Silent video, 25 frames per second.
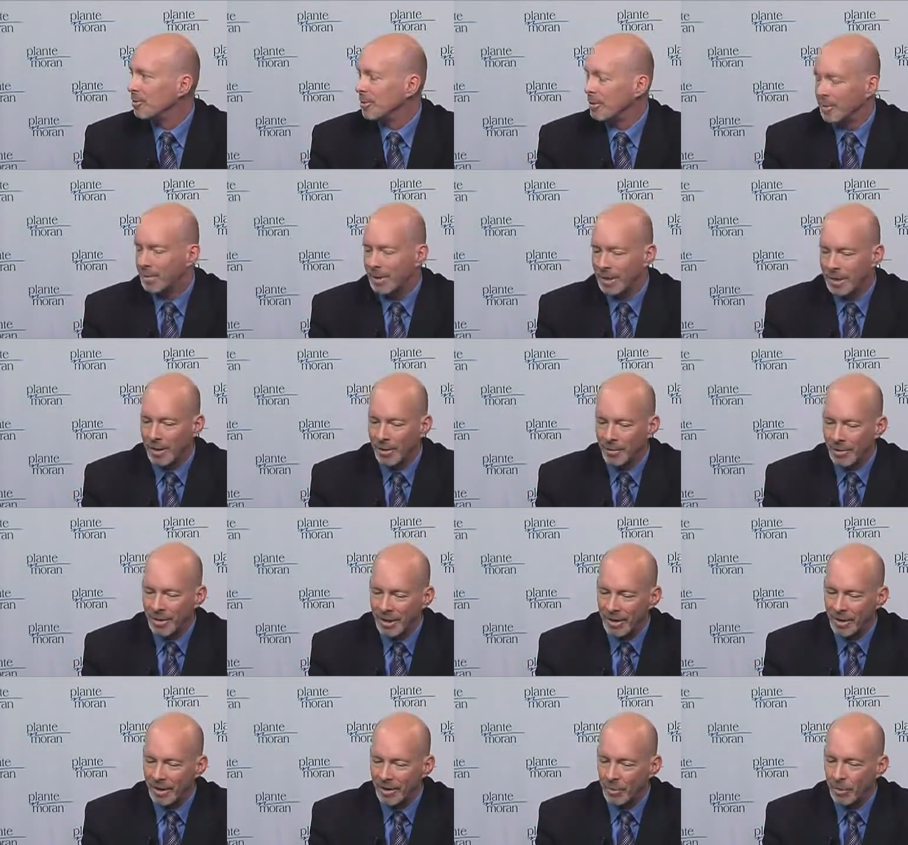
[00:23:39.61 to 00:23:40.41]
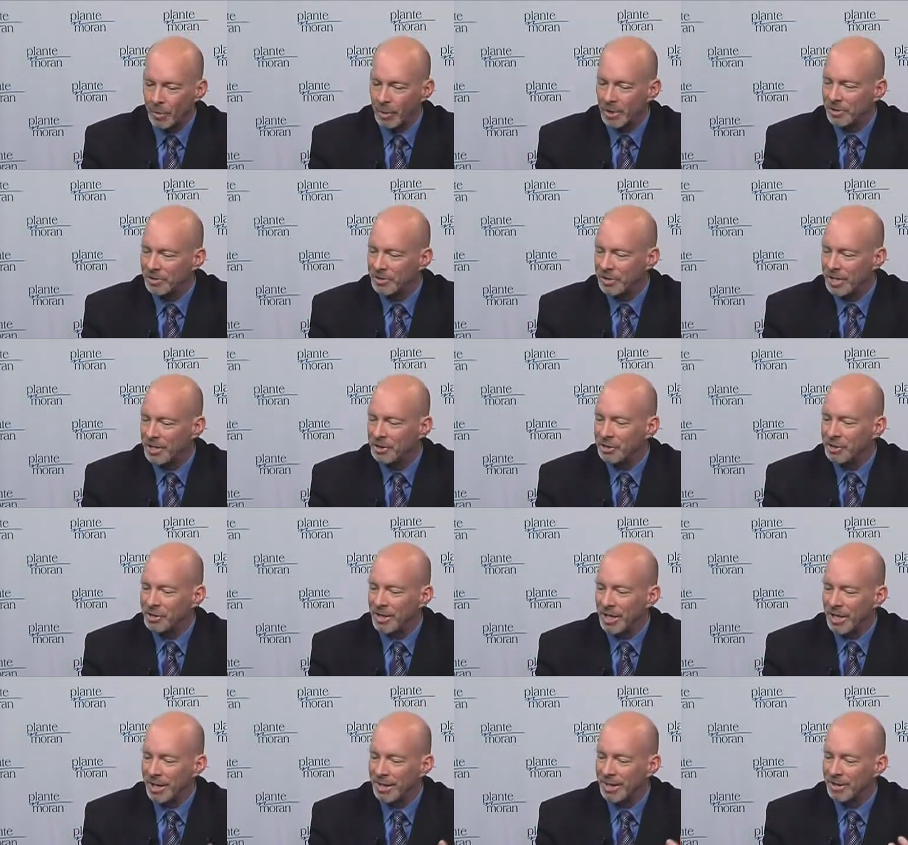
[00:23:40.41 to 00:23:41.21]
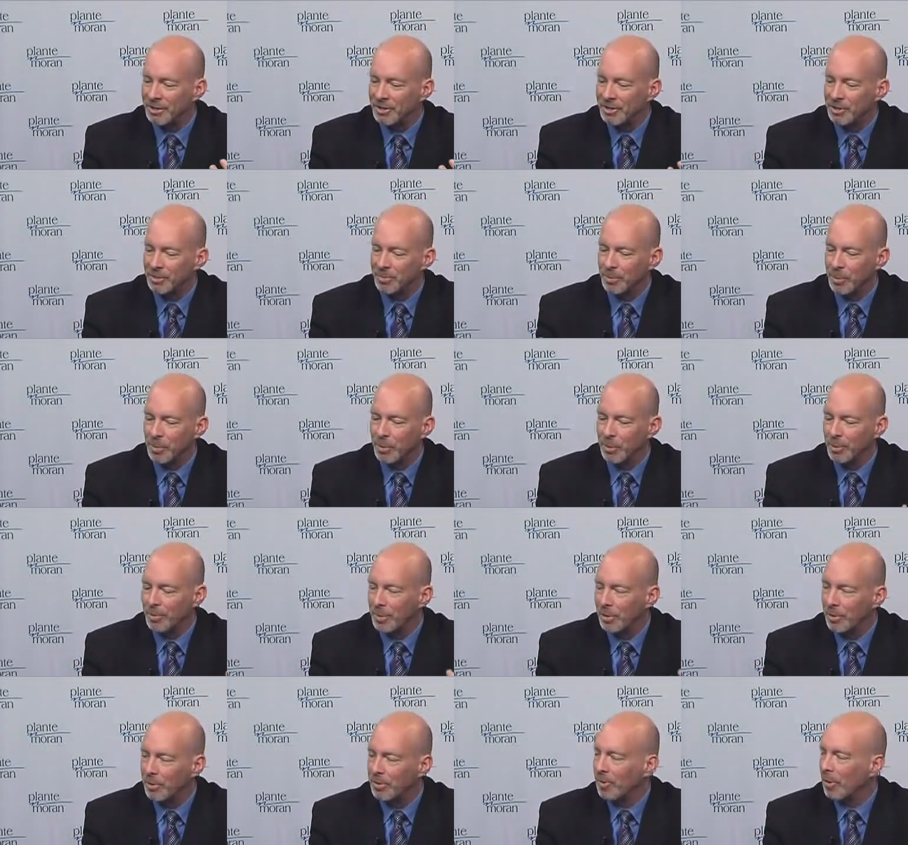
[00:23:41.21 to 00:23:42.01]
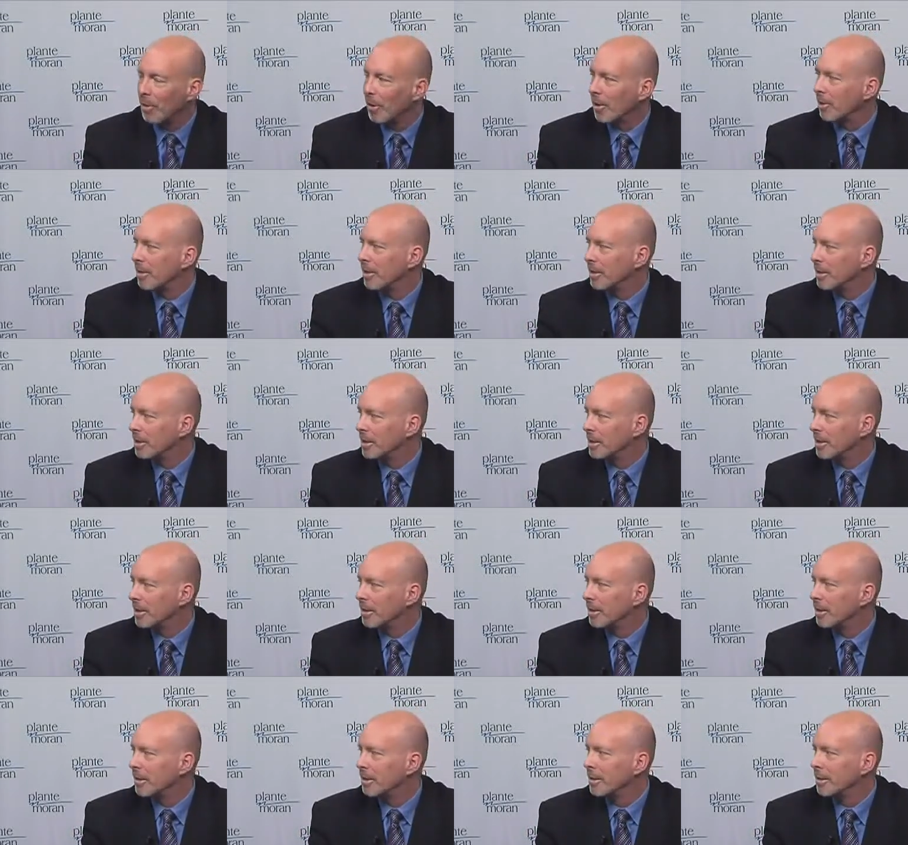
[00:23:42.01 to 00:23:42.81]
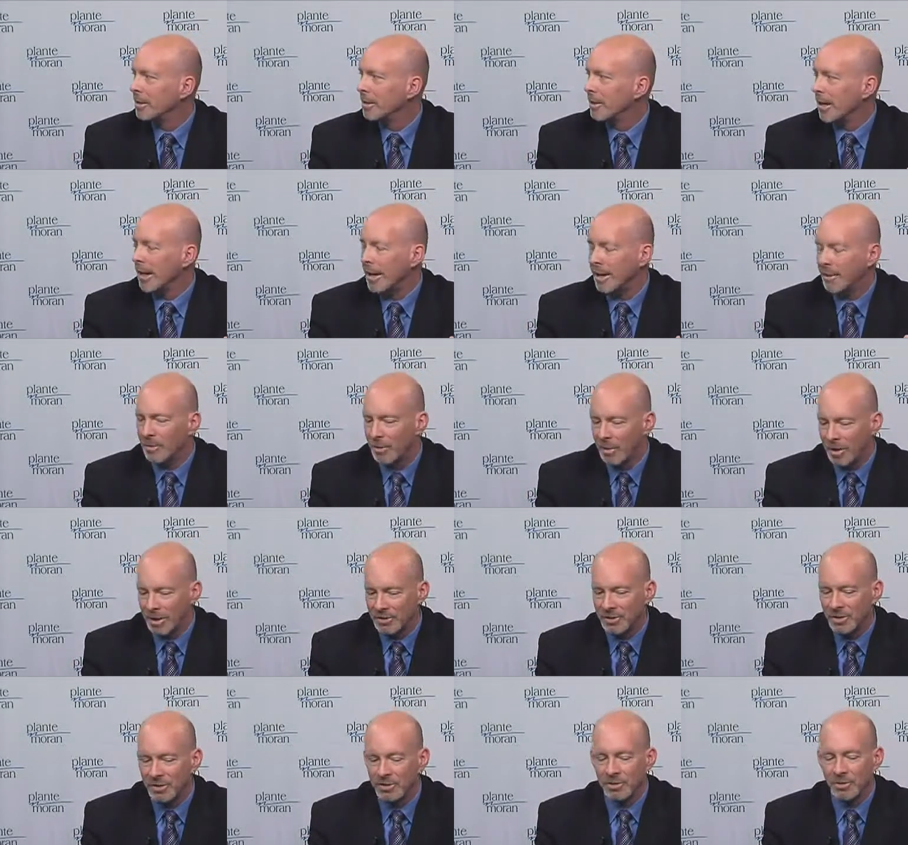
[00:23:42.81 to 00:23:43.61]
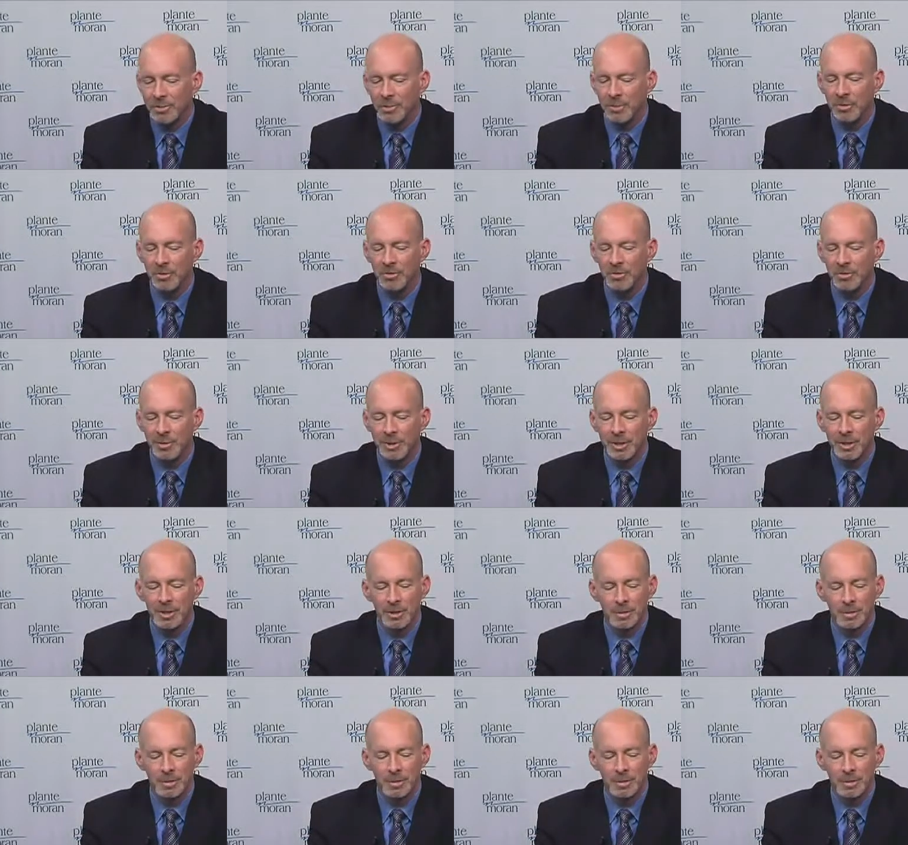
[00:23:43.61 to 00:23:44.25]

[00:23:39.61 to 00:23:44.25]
but becoming an organization that can support both R&D and process improvement.